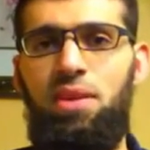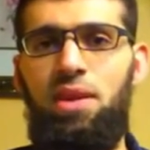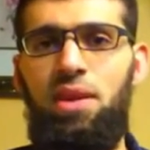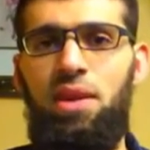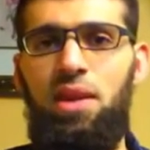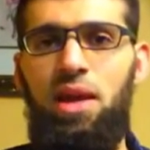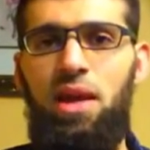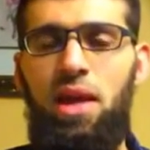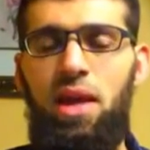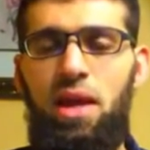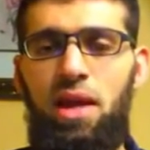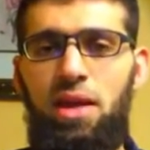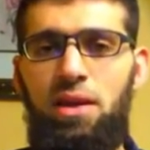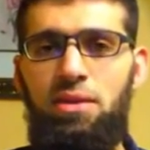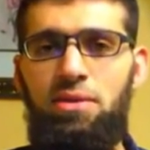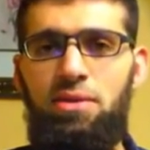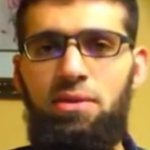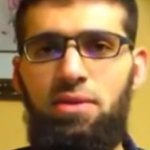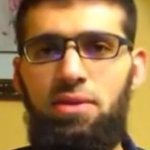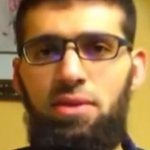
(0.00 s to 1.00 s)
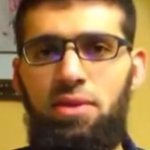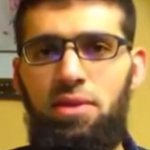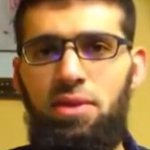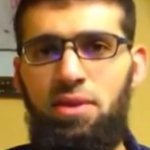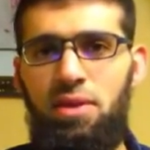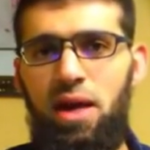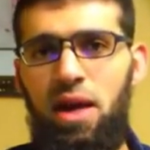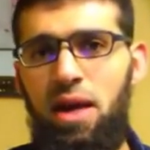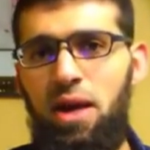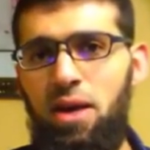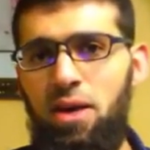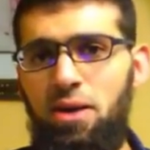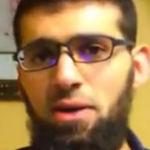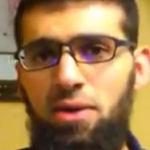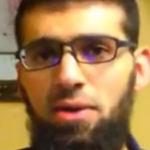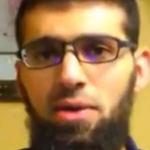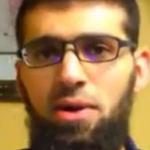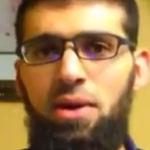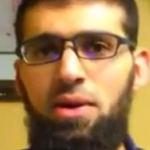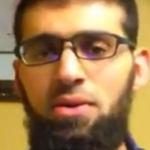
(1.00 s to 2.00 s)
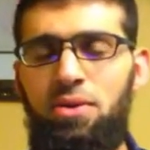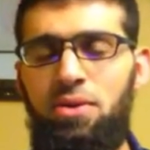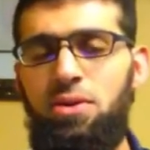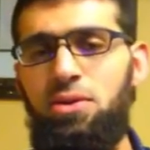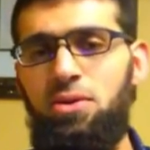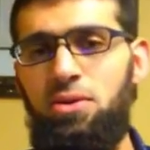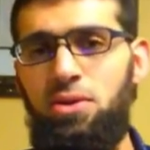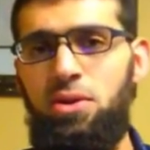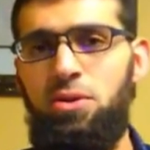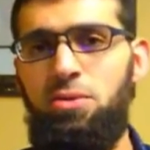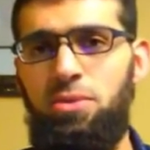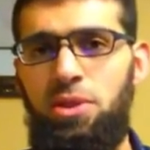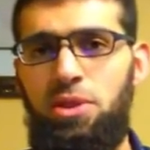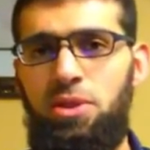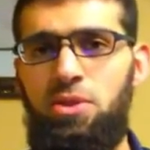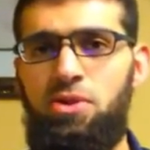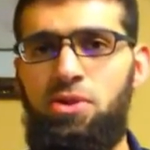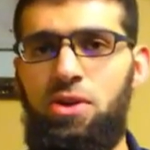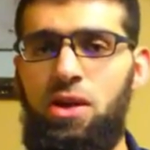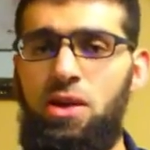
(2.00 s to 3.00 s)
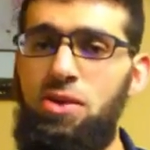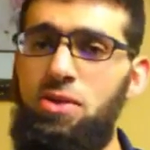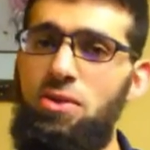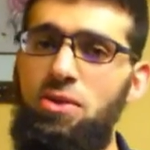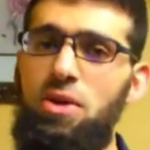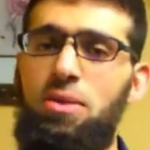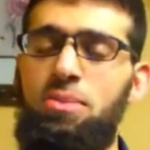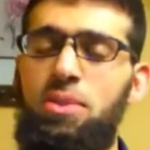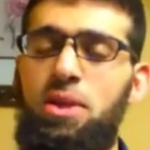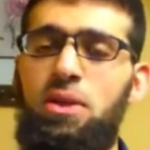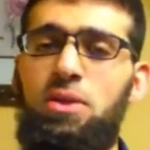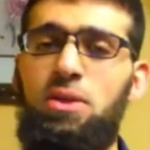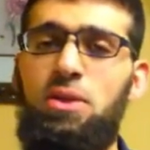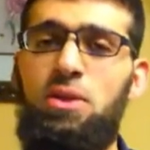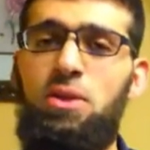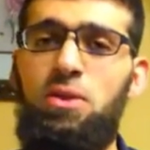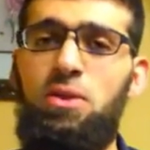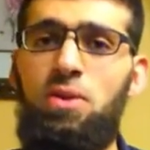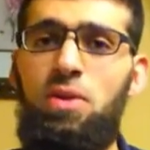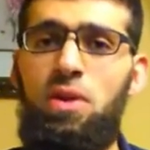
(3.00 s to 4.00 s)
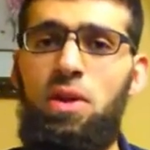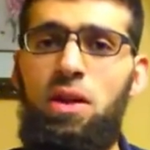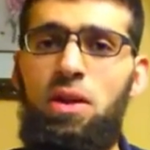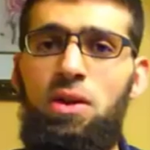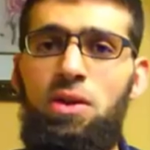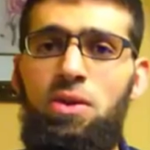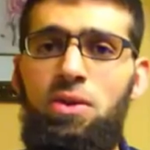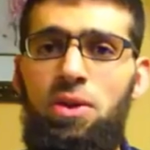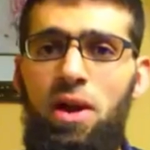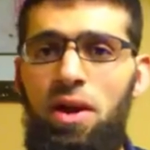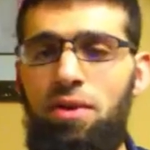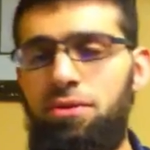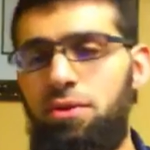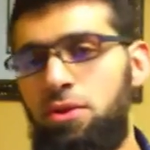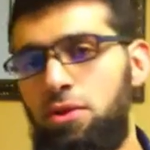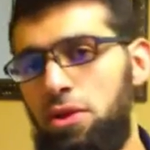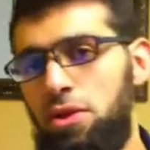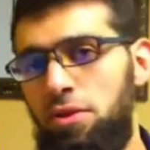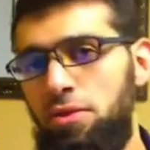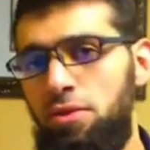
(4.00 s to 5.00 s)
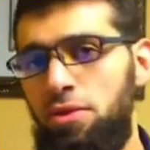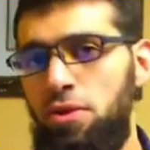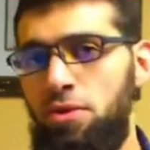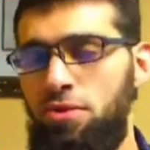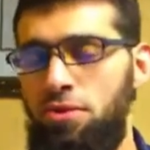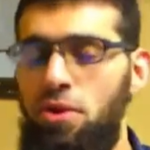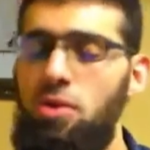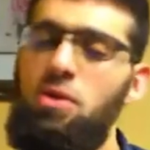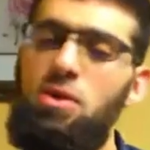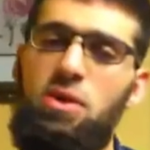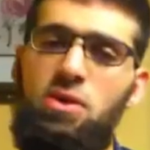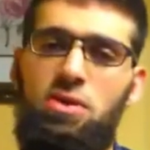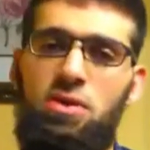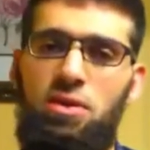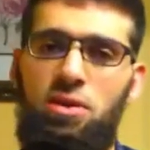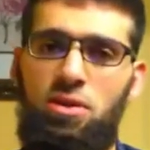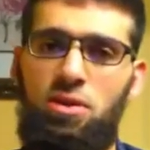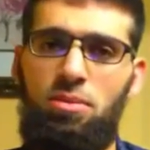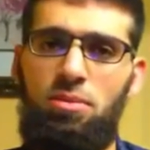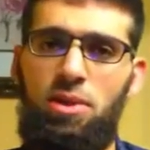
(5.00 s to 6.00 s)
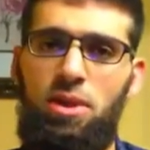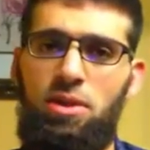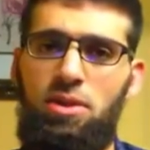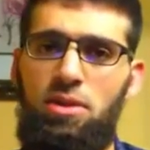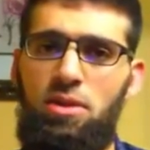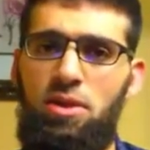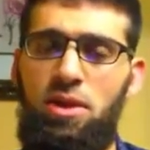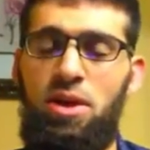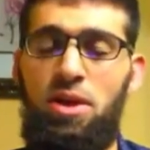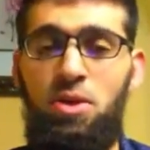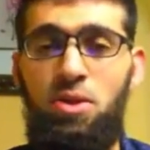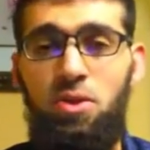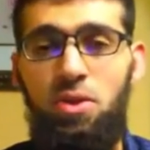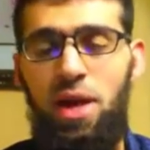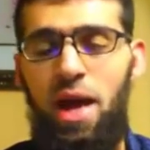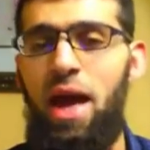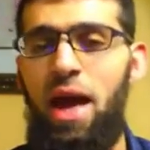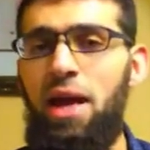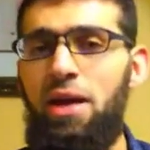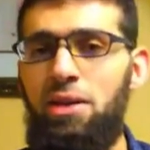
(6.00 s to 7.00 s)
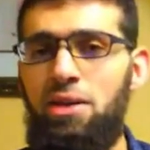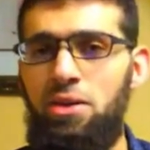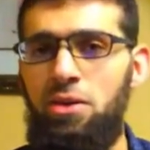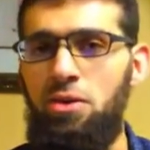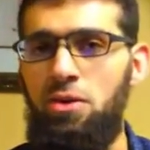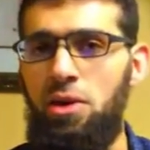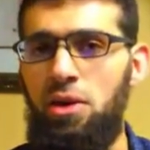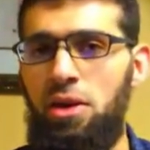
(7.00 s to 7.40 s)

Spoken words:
and now, in order to experience change, I'm telling you, you have to shift your focus a little bit, right? You can do it.